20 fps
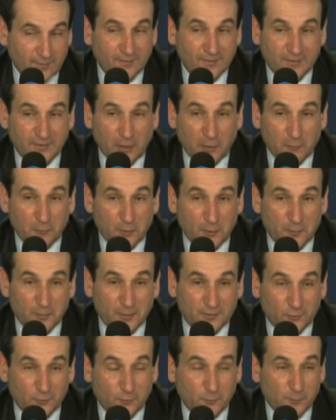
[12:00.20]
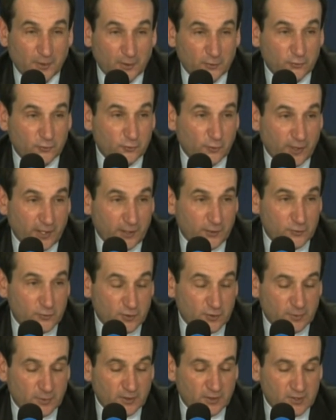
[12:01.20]
that would have been the best
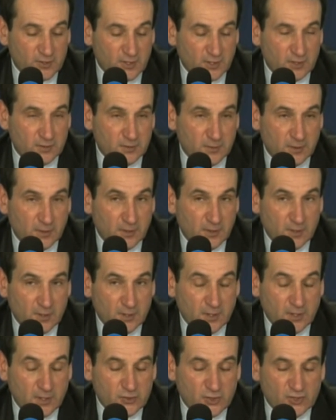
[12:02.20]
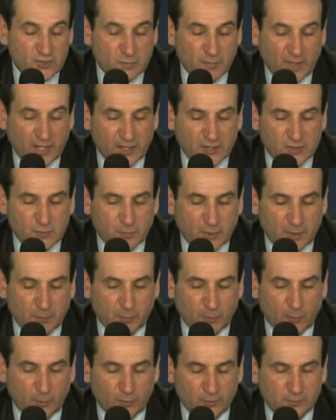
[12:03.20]
strategy because he he just makes
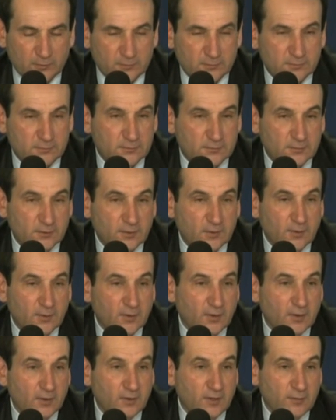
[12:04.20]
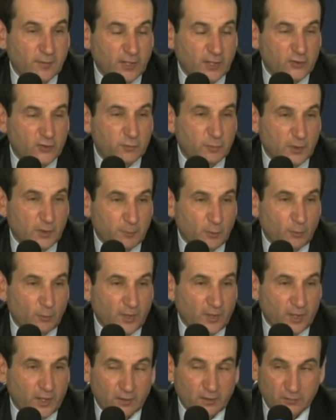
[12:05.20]
people he makes people
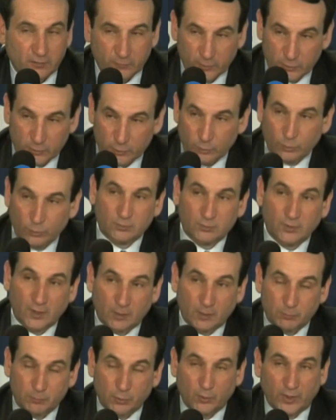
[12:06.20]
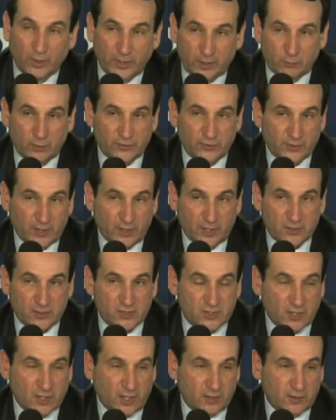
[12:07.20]
better when you are playing with an
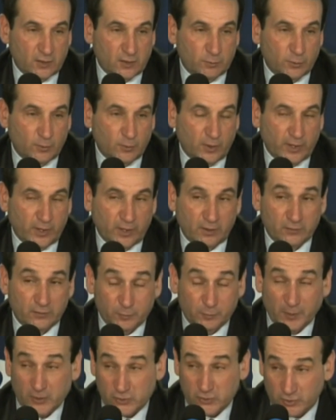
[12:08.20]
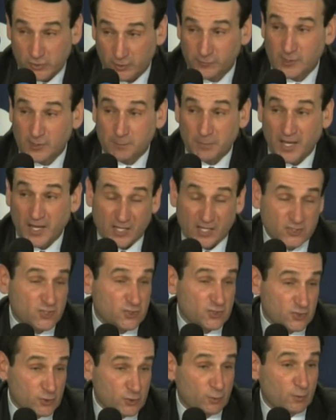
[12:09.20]
outstanding player, especially if he
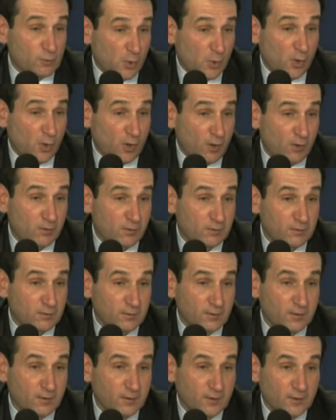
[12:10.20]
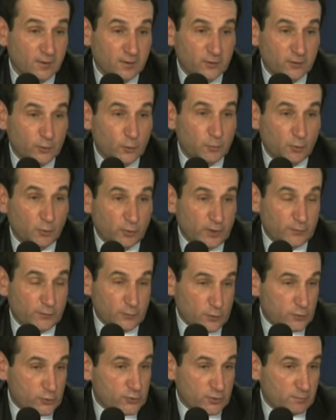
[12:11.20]
passes you the ball. You believe
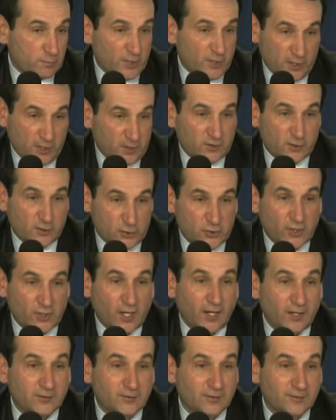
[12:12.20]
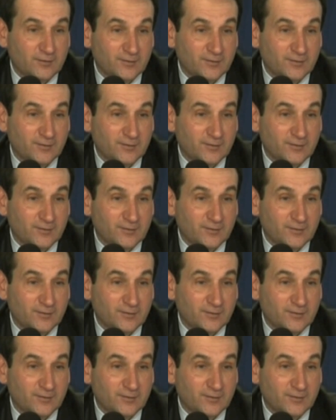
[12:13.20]
you should hit the shot